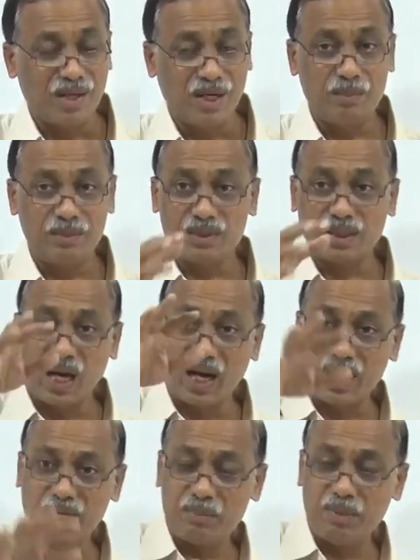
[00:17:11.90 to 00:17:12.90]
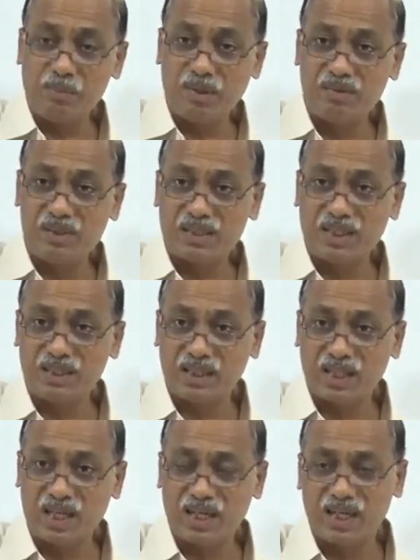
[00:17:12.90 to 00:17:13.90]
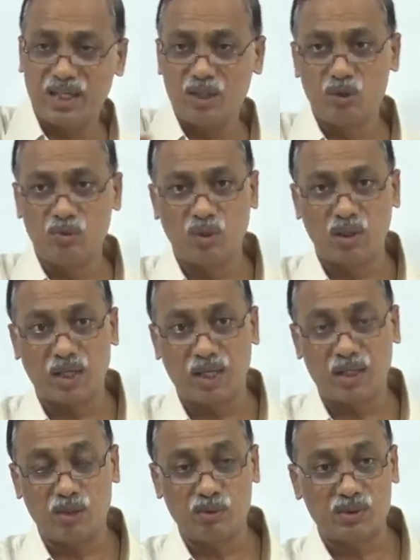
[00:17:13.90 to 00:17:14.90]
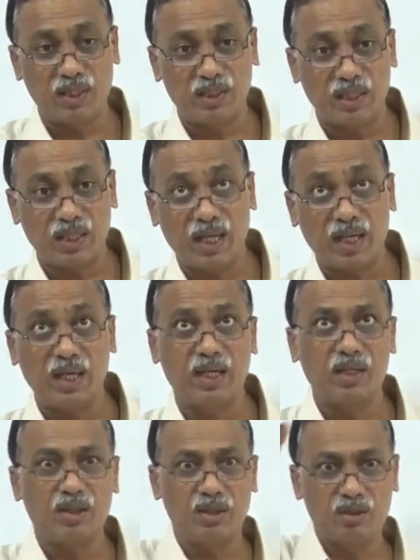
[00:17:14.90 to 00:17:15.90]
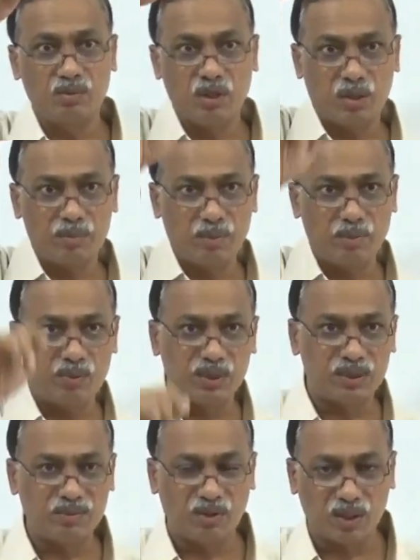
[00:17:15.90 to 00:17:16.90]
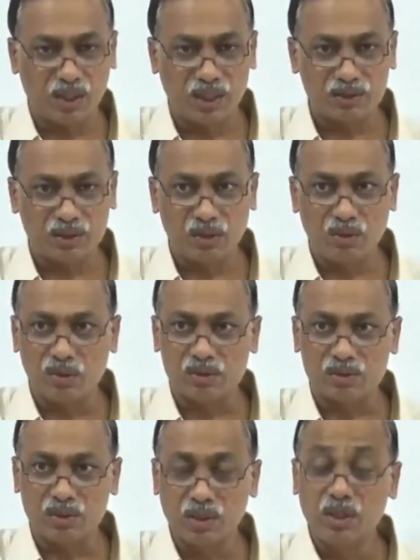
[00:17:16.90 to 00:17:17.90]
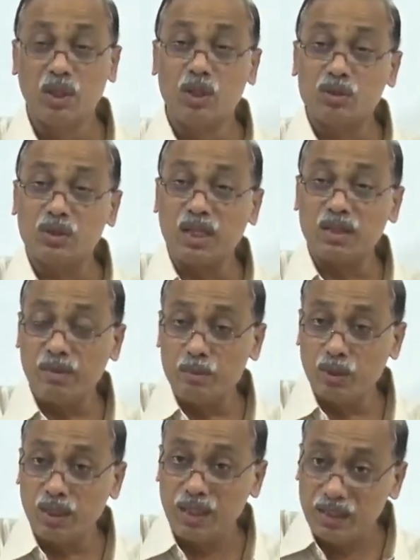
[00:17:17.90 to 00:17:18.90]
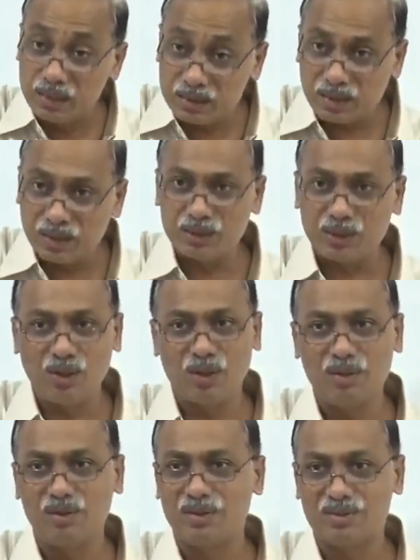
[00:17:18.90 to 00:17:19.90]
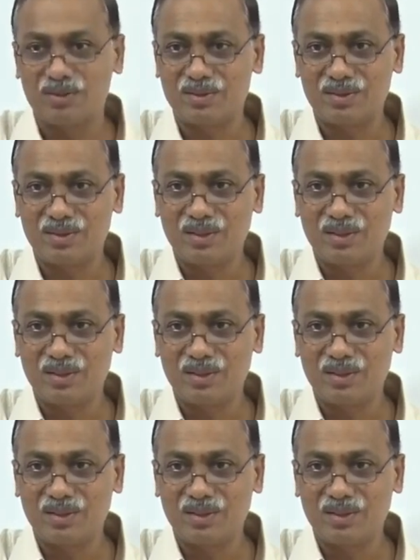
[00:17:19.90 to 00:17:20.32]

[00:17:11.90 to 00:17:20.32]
It means higher people will set the target, you won't like. You set the target, you will not be able to achieve organizational goals. So there will be only discussion on this.